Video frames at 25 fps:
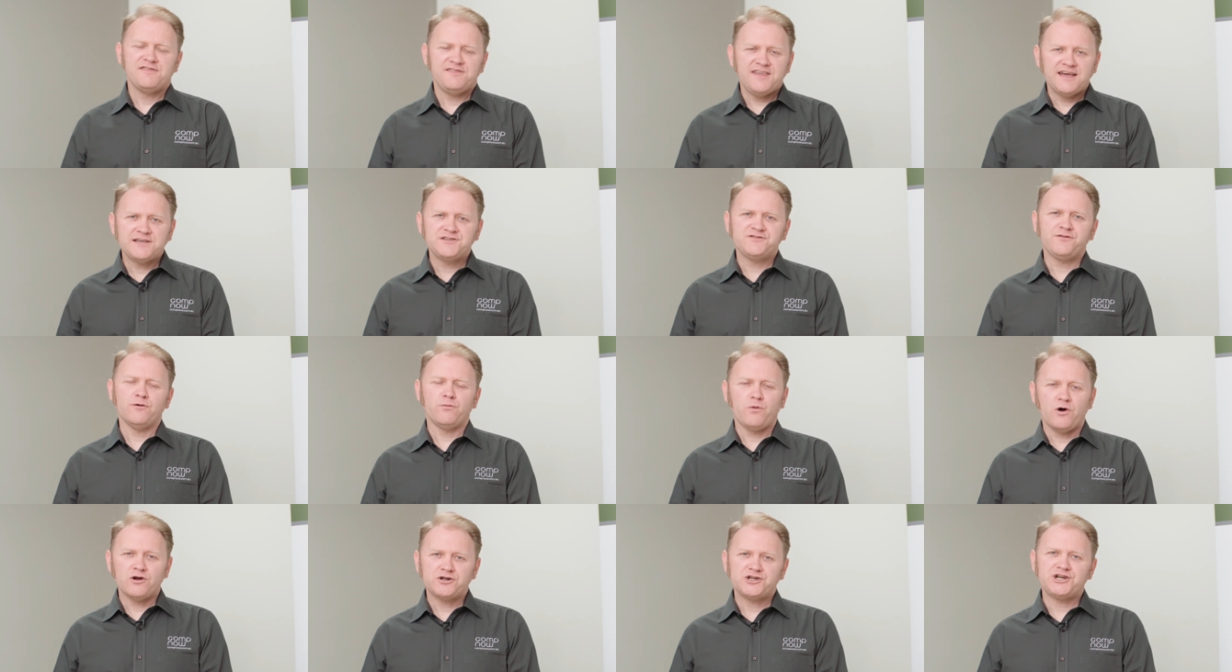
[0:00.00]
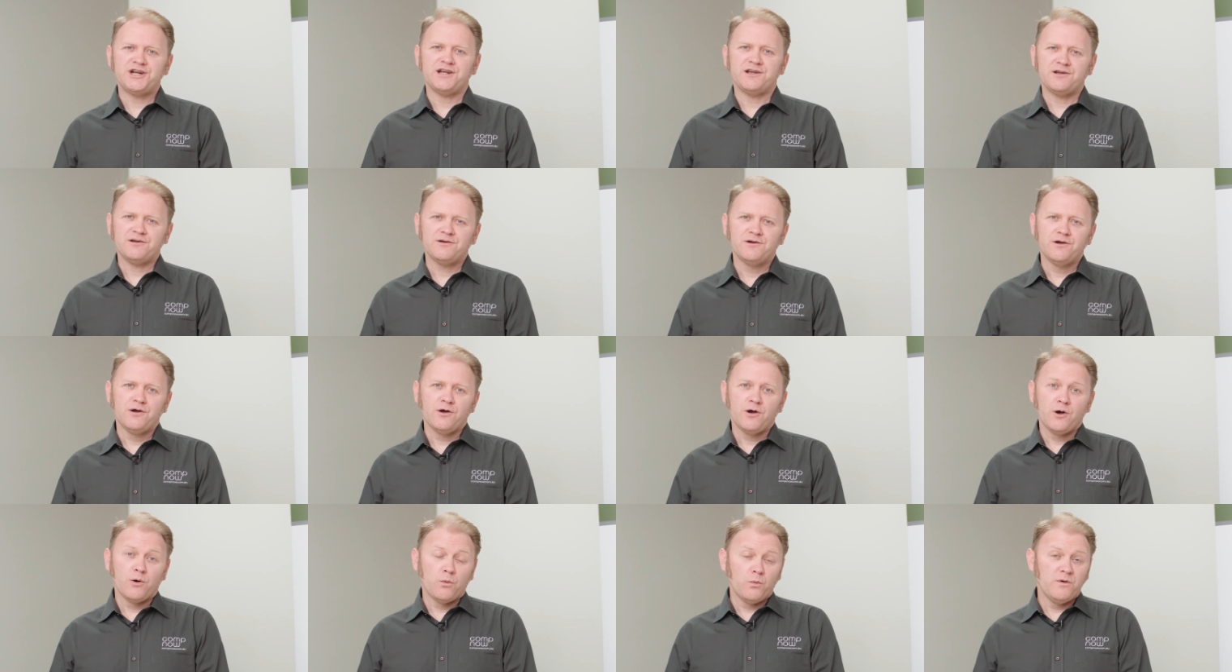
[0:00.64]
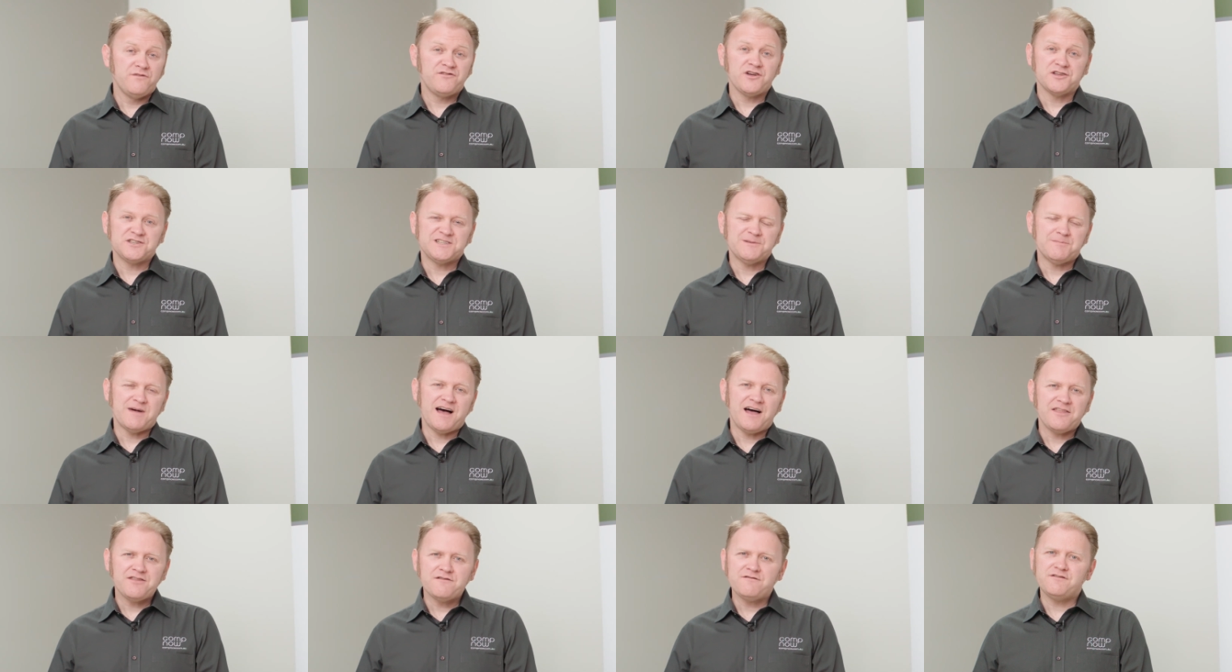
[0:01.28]
Thanks for watching. We've got some
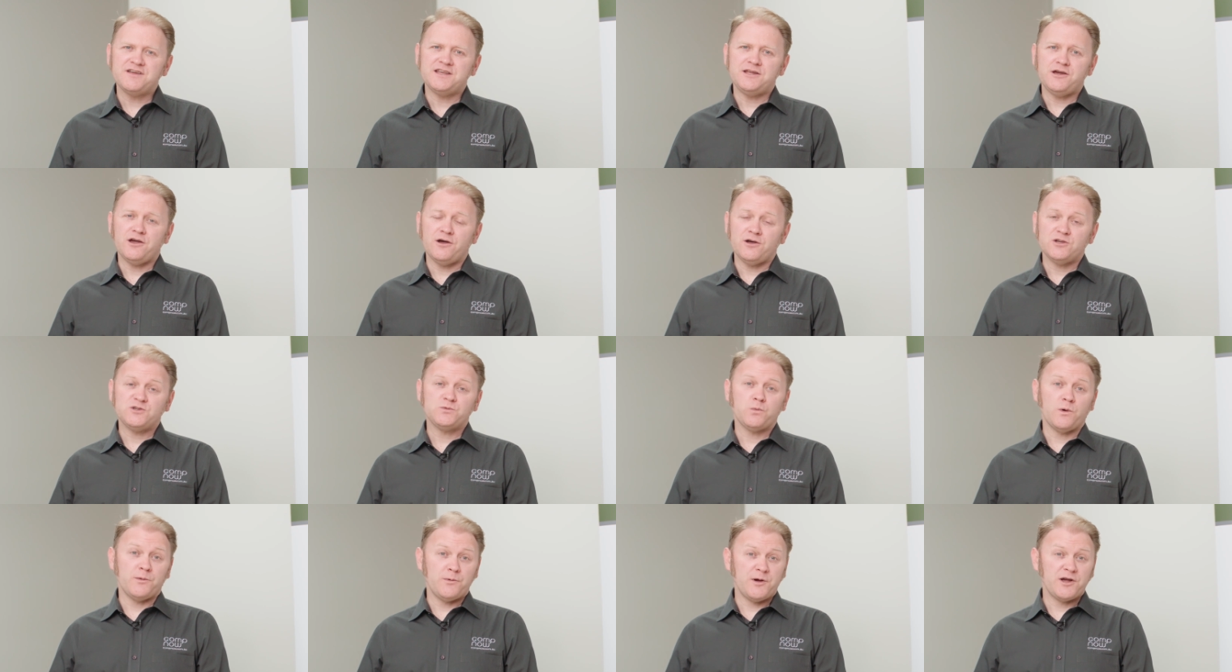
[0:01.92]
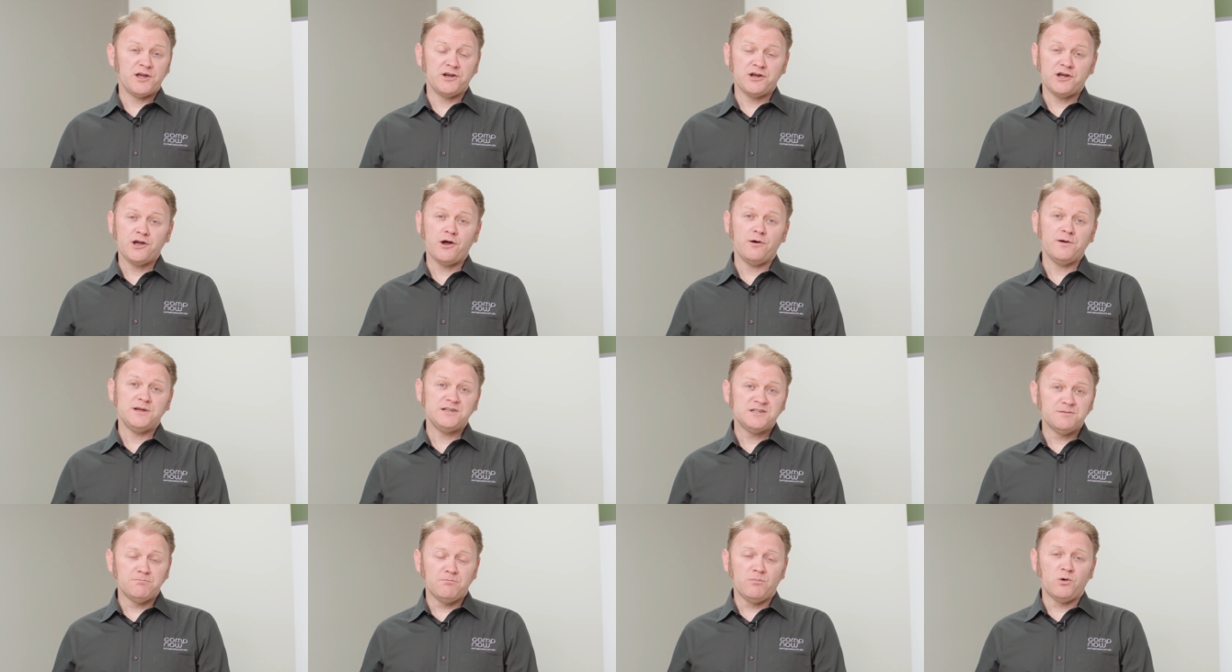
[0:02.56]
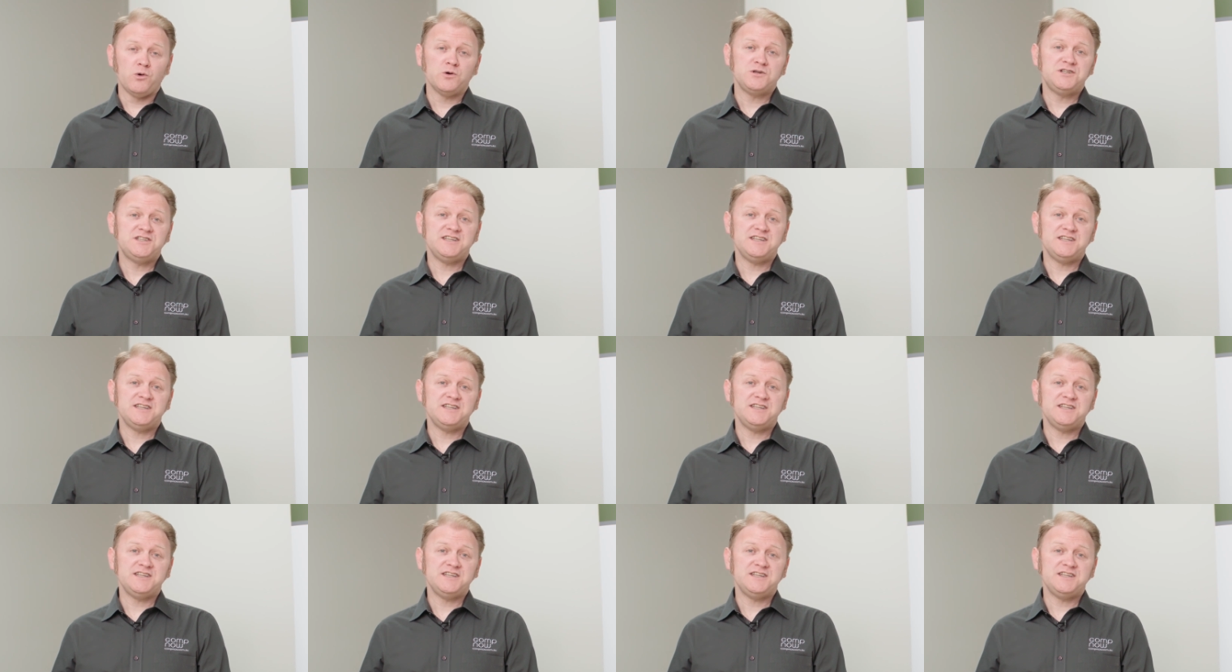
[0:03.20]
other videos where we're going to go into more